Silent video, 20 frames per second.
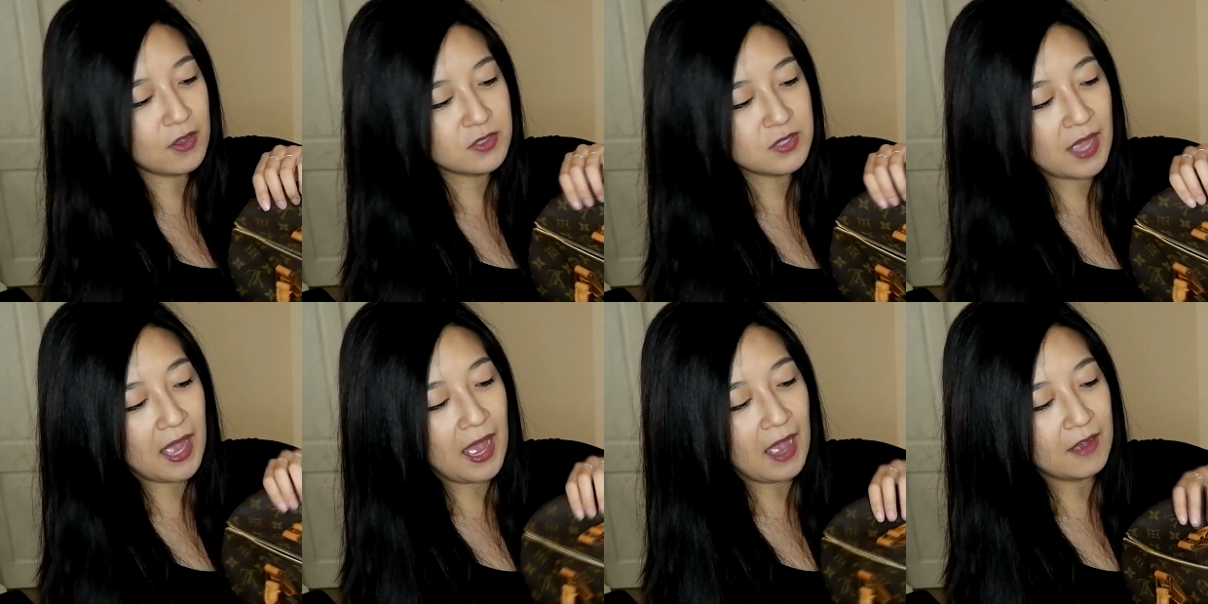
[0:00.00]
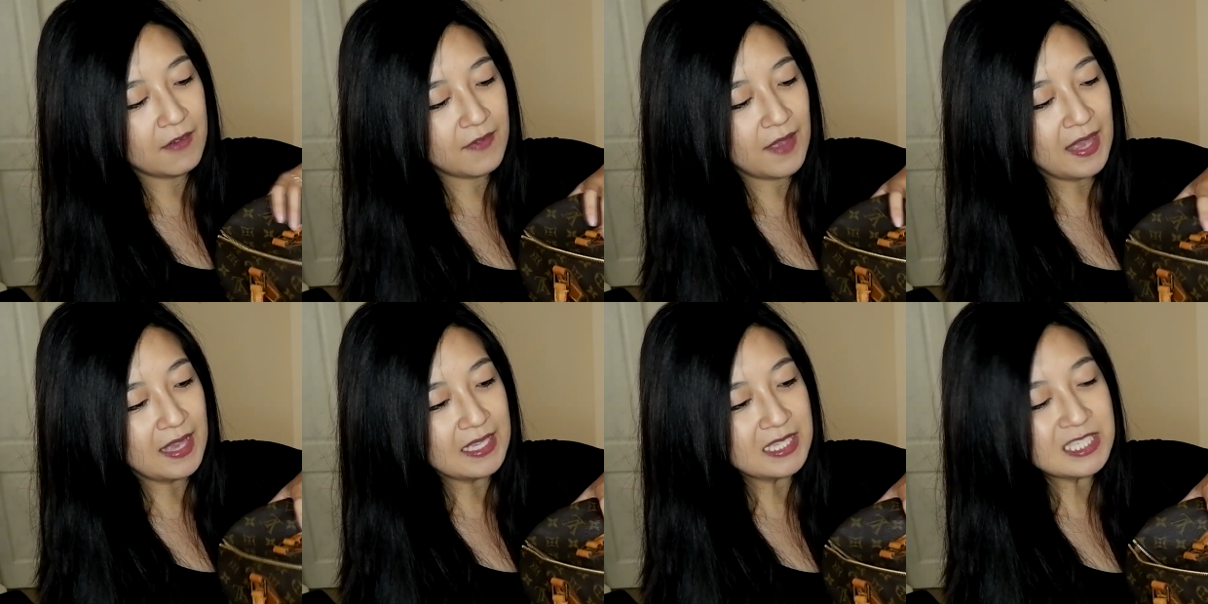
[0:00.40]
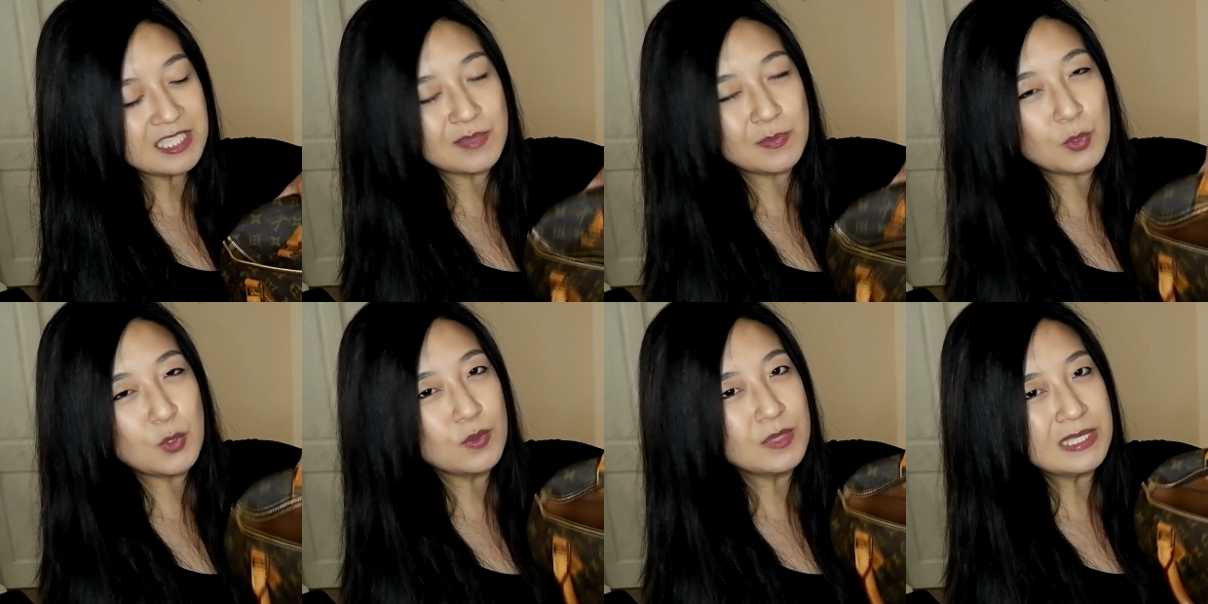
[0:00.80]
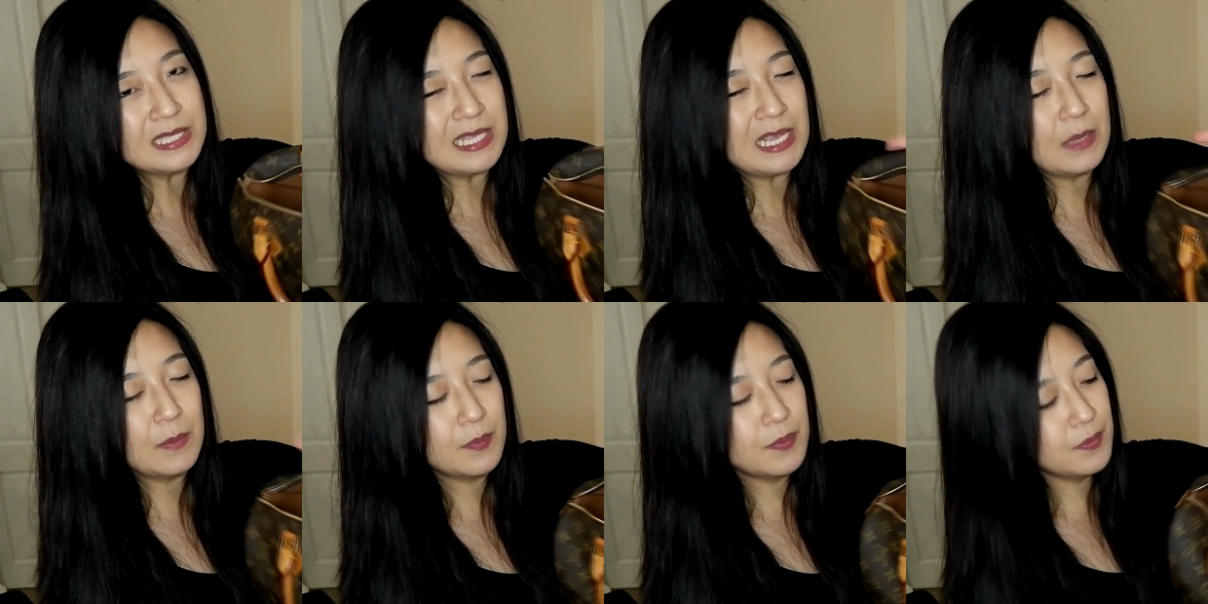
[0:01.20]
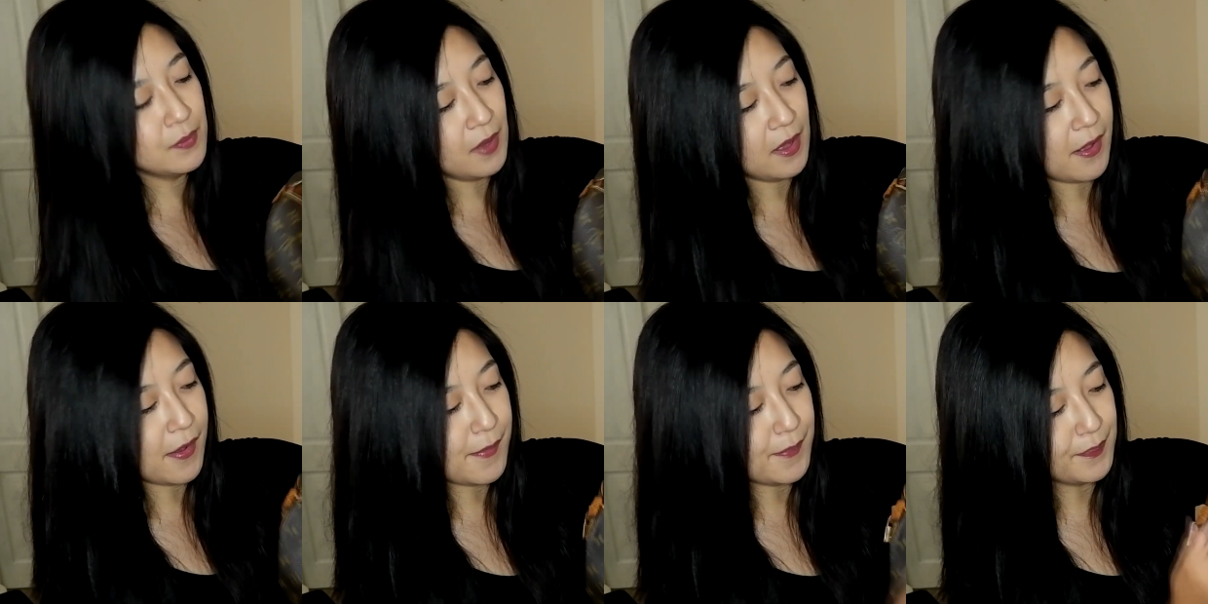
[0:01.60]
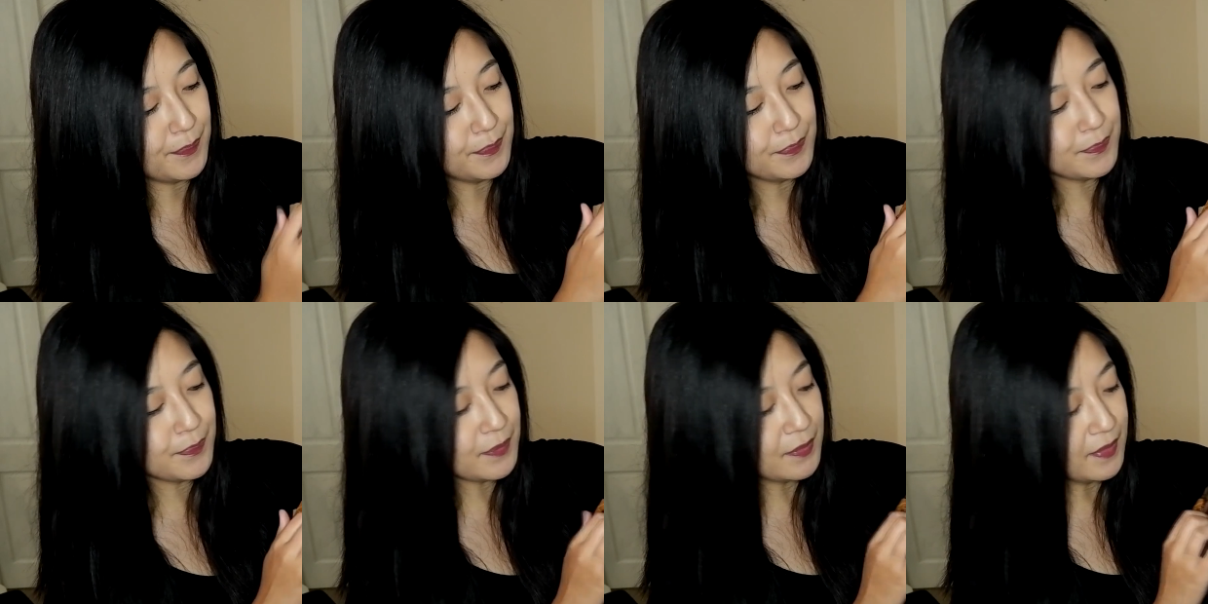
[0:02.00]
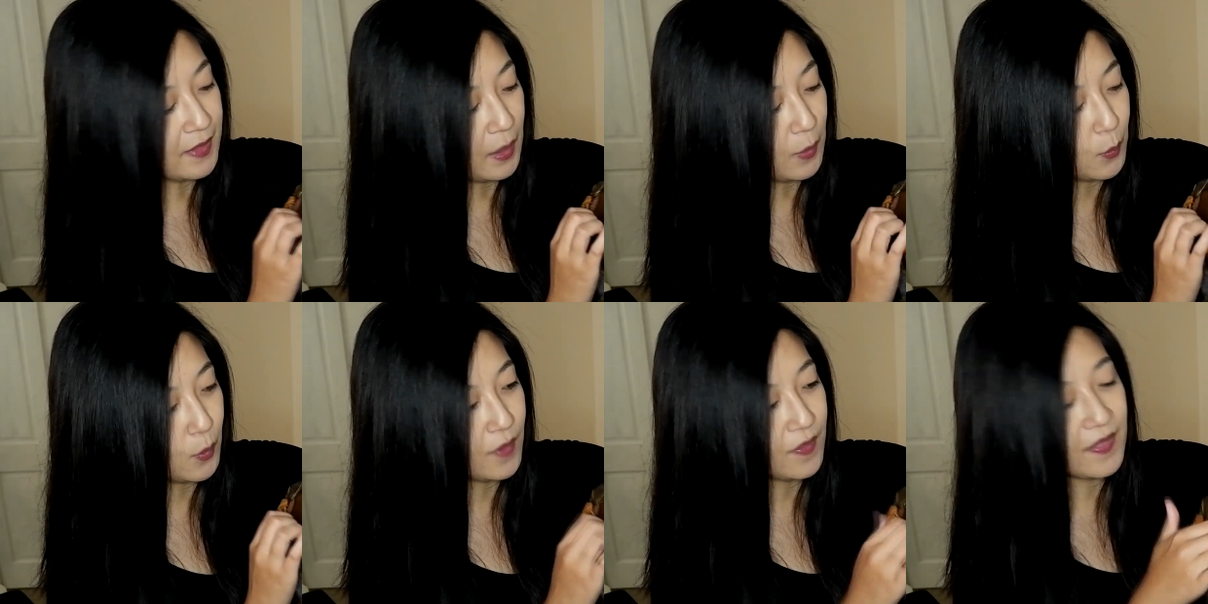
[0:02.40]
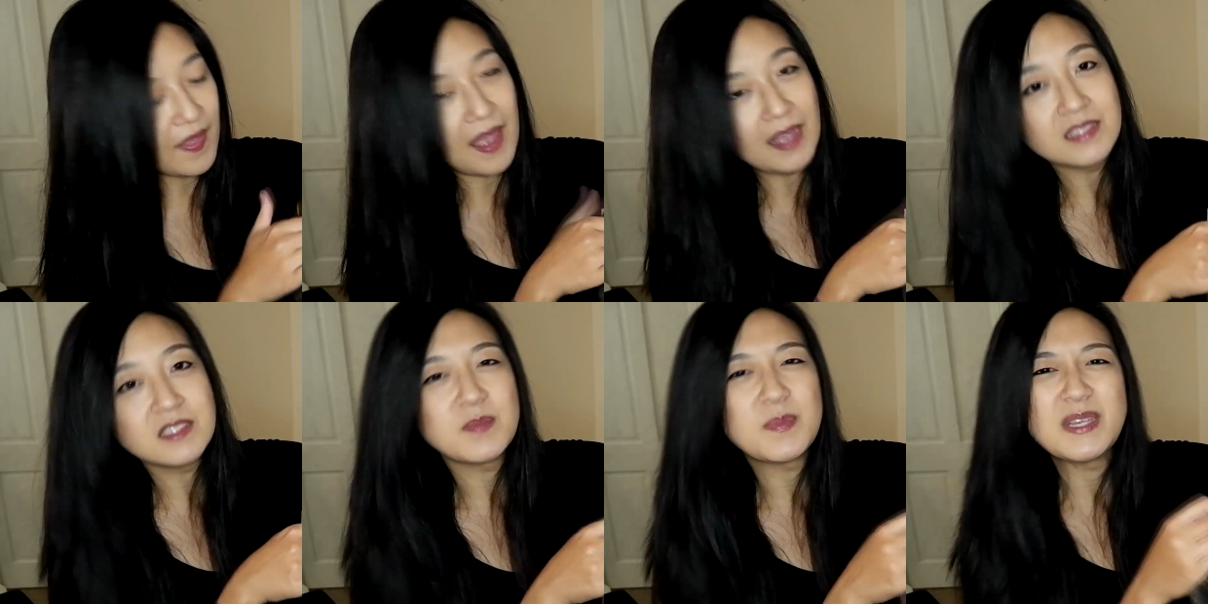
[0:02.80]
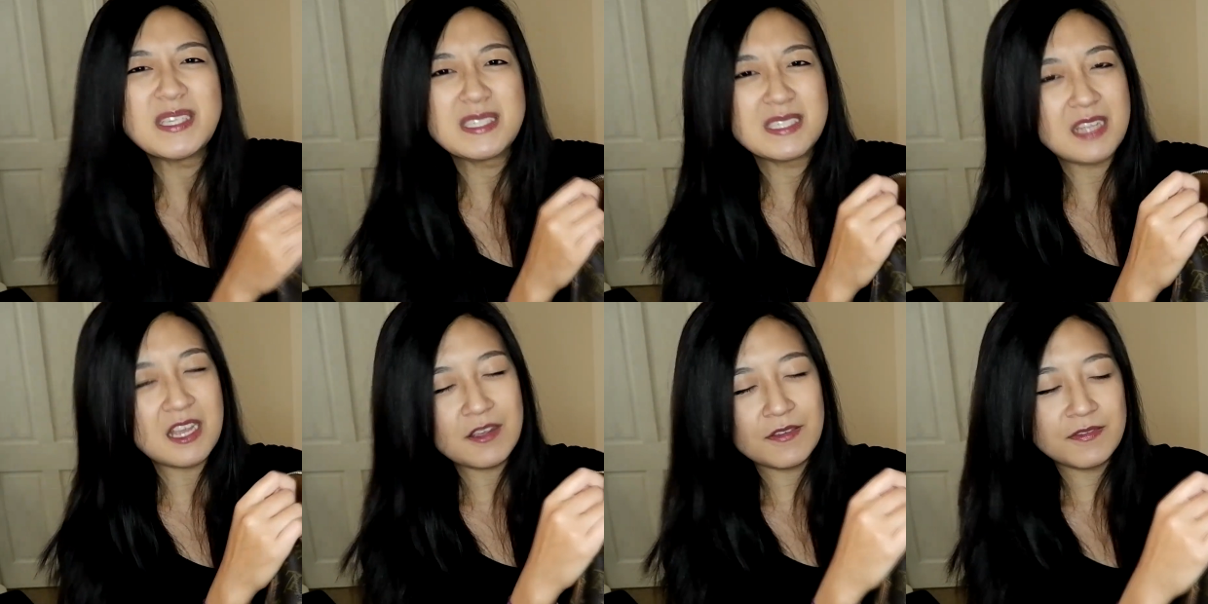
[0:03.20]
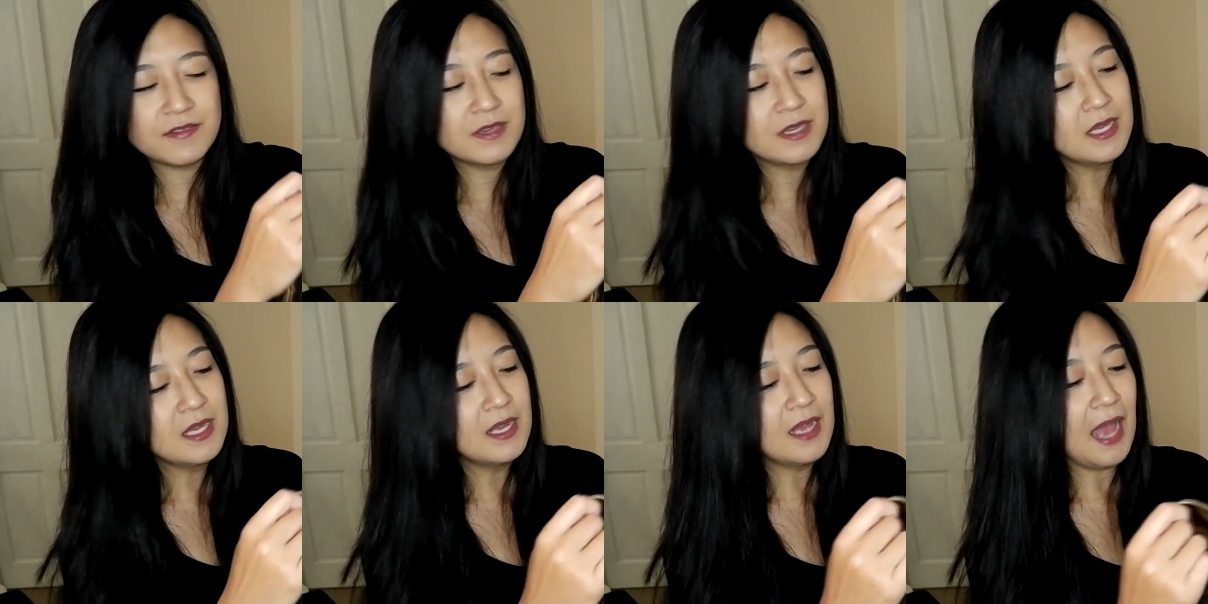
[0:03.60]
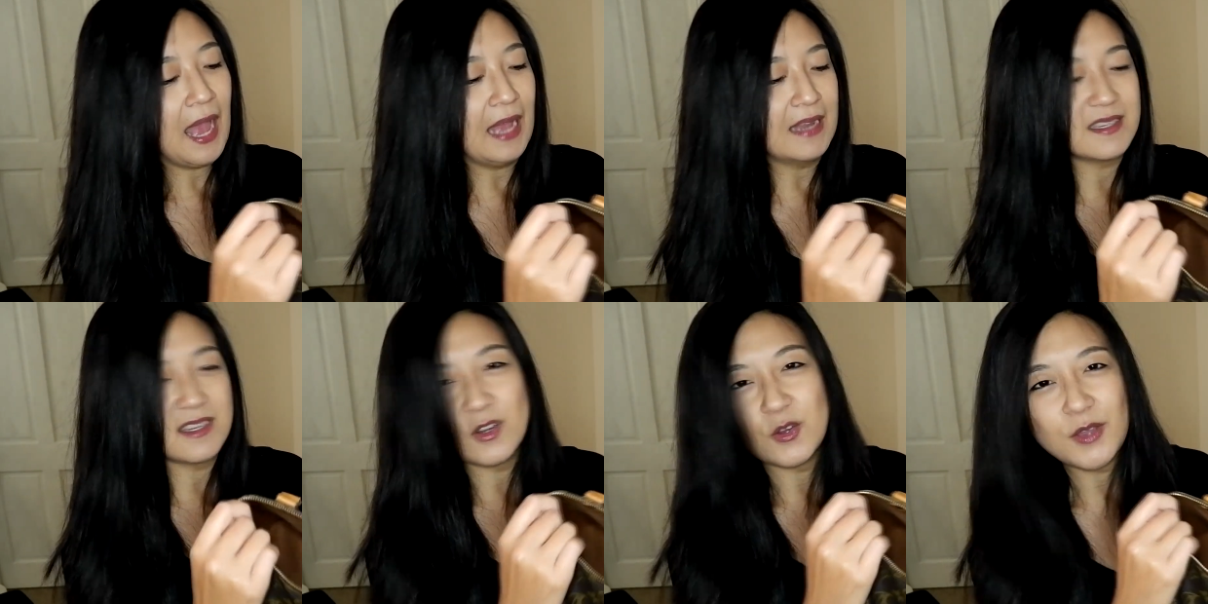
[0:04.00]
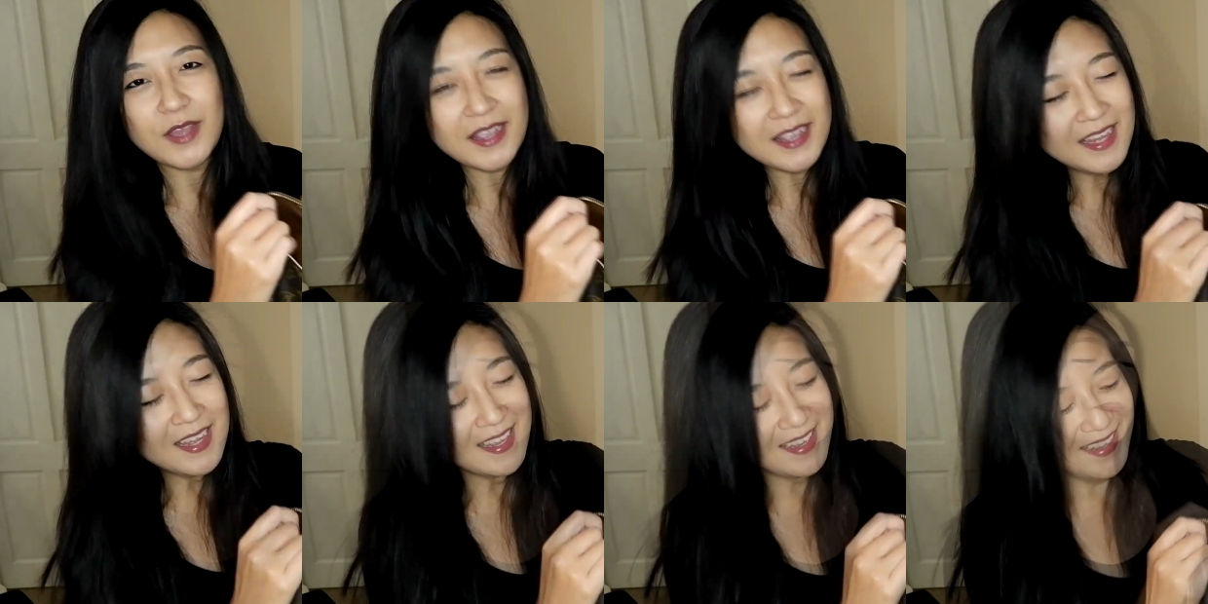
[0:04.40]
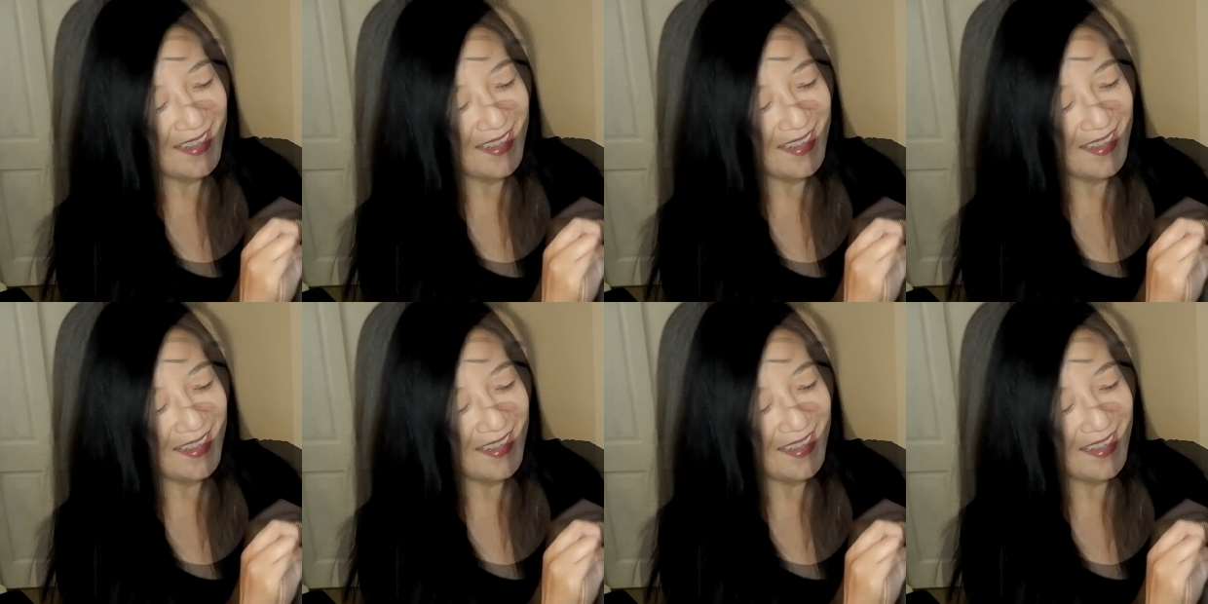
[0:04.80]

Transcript: to have a smooth zip than one that's a bit stiff and annoying.